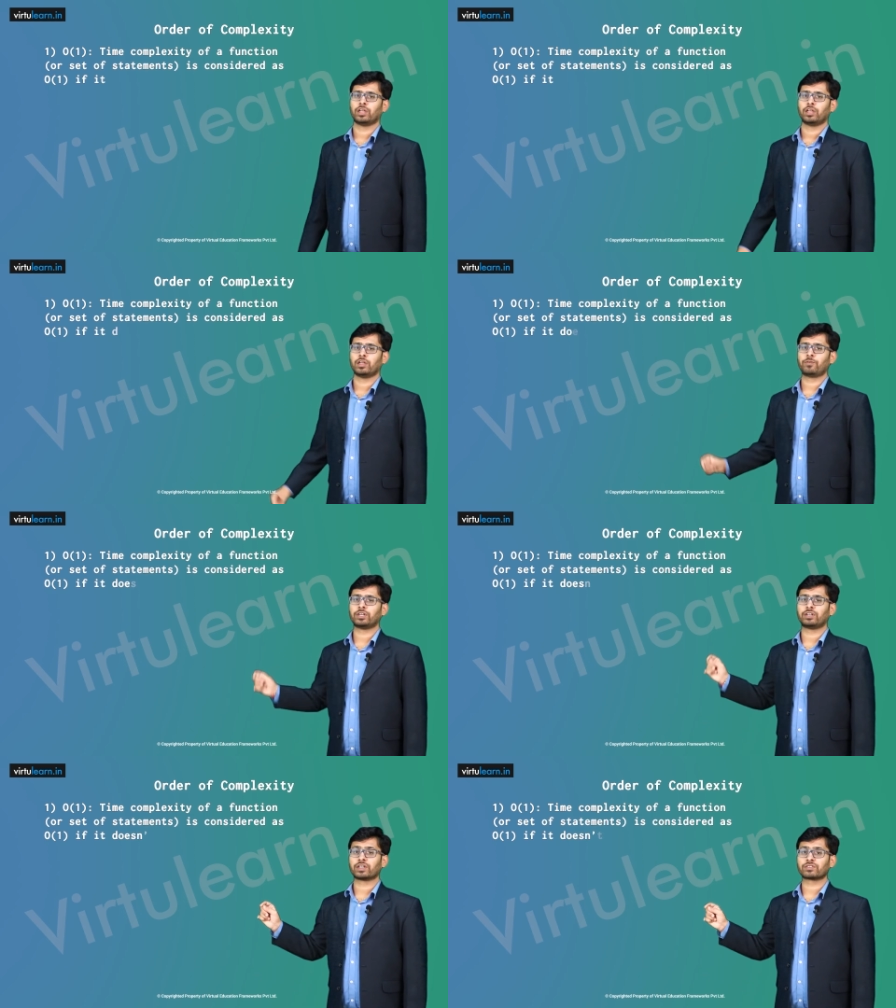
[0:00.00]
if
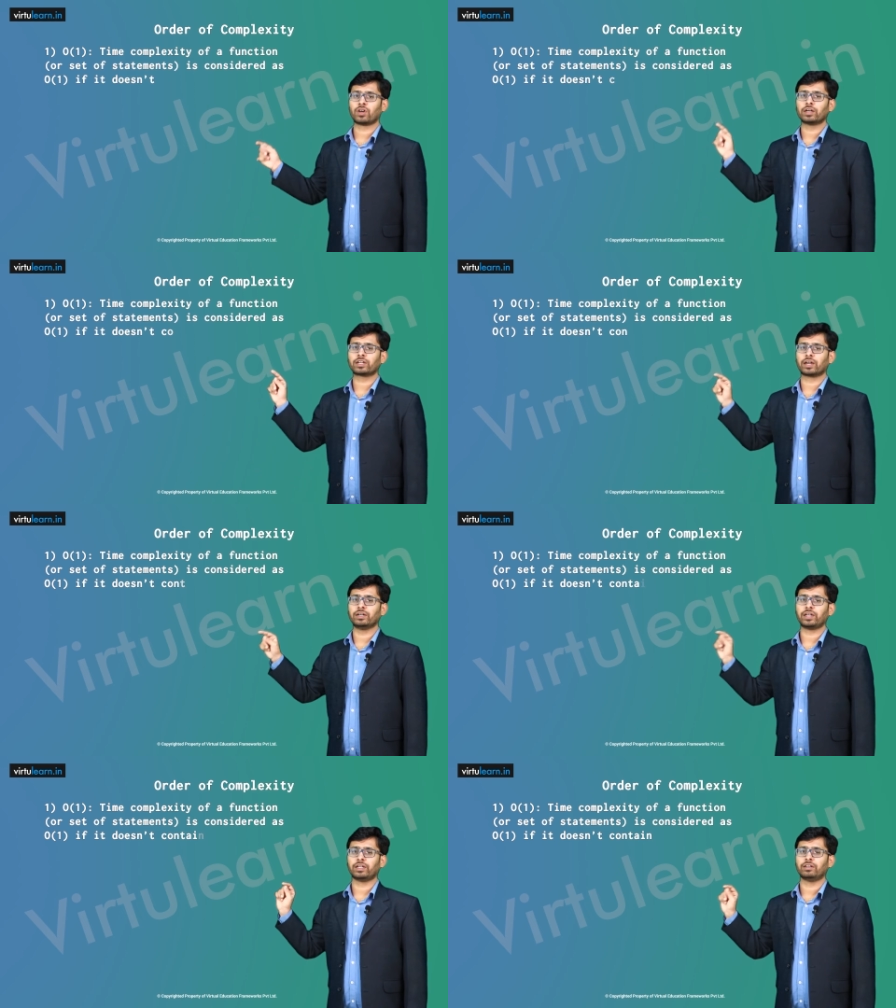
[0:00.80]
it does not
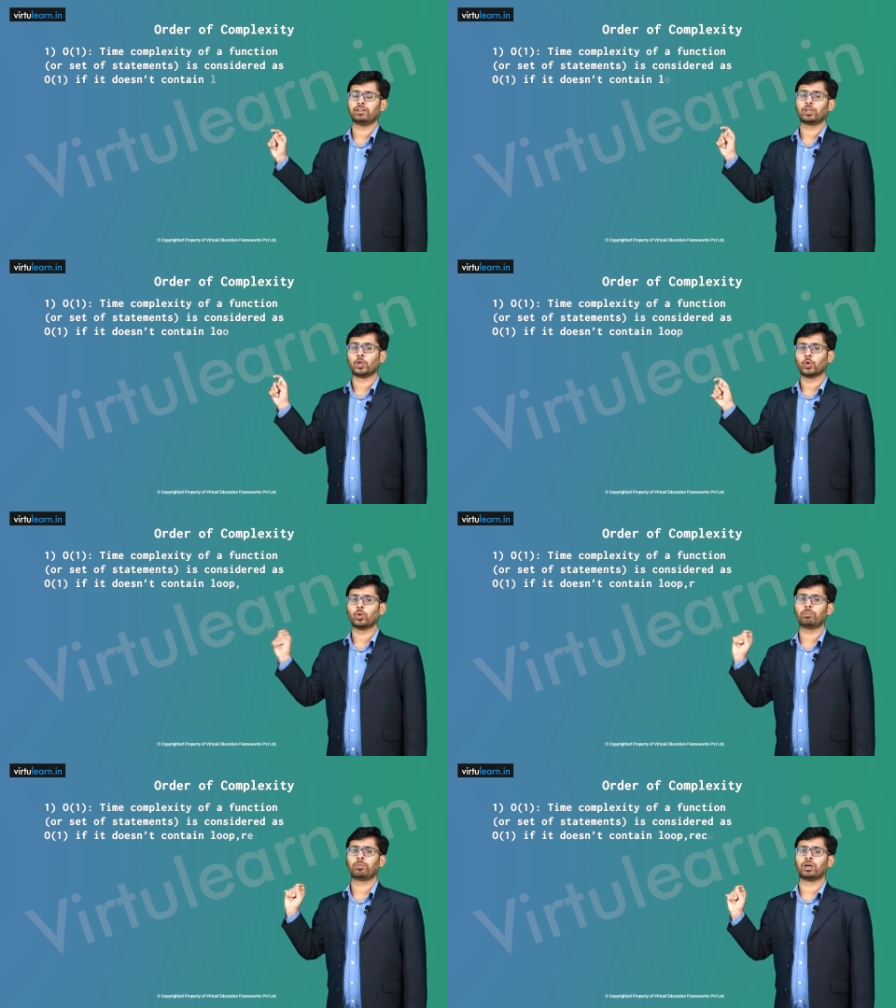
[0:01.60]
contain
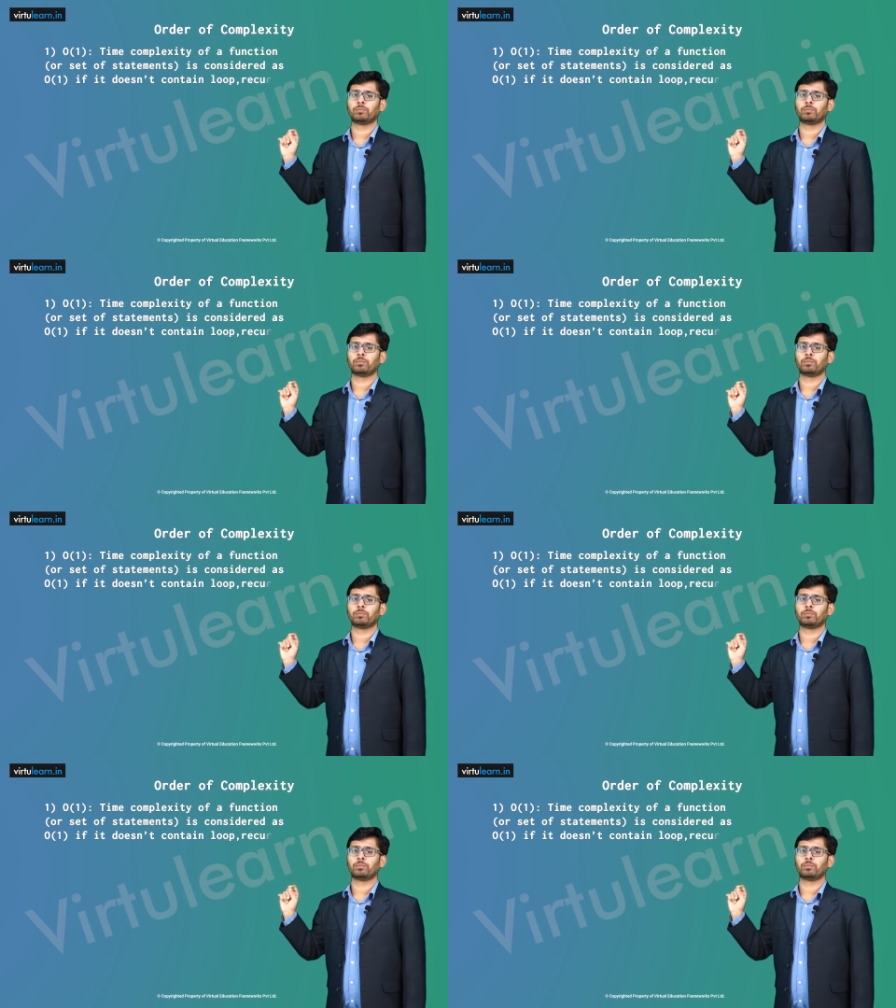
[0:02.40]
loop,